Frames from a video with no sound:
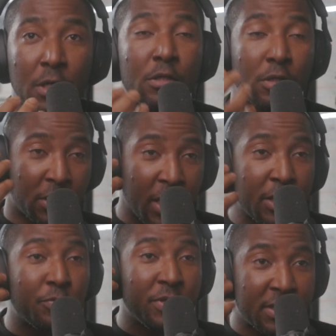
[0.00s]
The
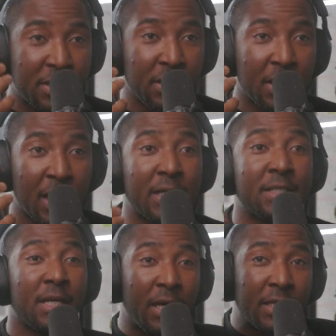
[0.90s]
things we see, guys,
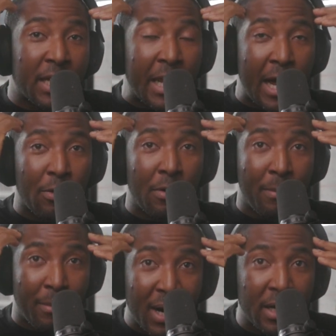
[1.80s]
it's in our
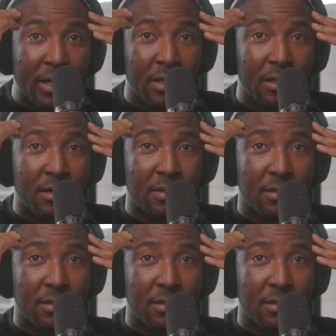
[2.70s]
mind.